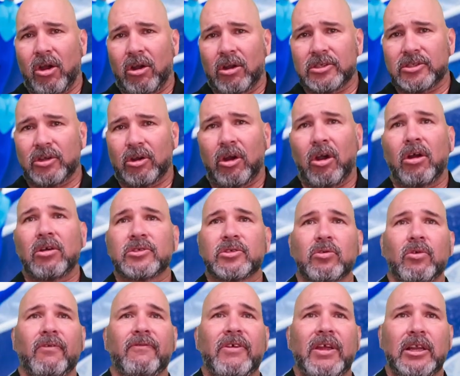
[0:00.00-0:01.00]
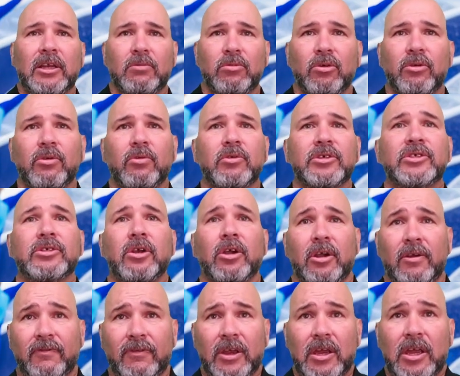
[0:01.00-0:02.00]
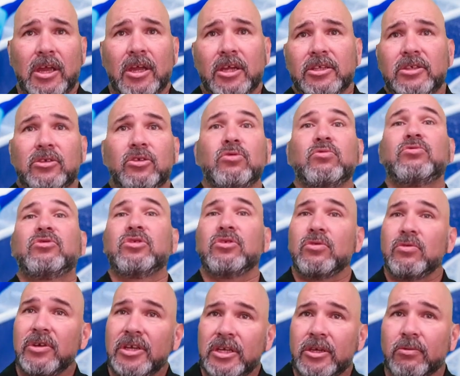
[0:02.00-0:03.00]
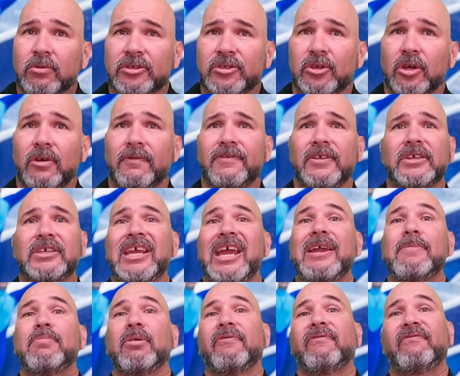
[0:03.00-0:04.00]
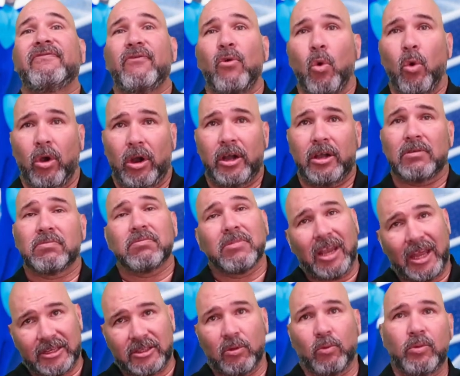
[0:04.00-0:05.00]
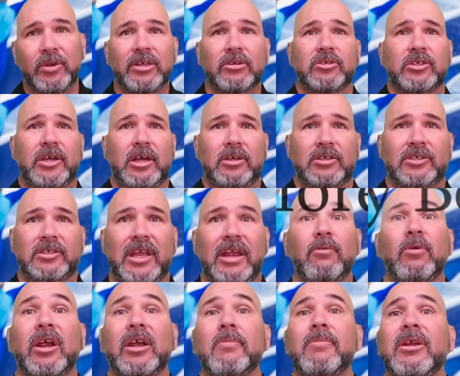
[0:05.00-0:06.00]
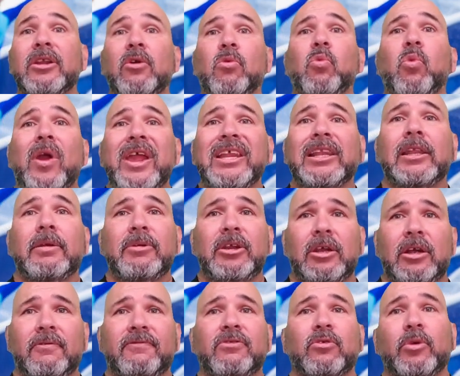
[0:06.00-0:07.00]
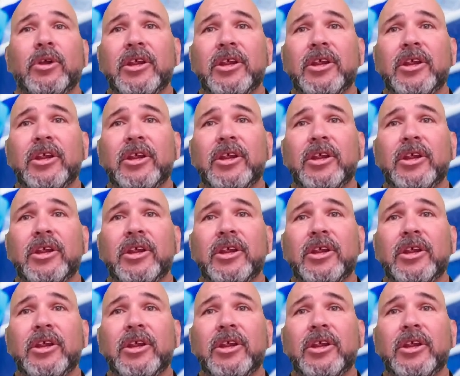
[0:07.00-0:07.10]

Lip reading: carts are also available to reserve. You do need to reserve the day before, like the wheelchairs. They recommend a weight limit of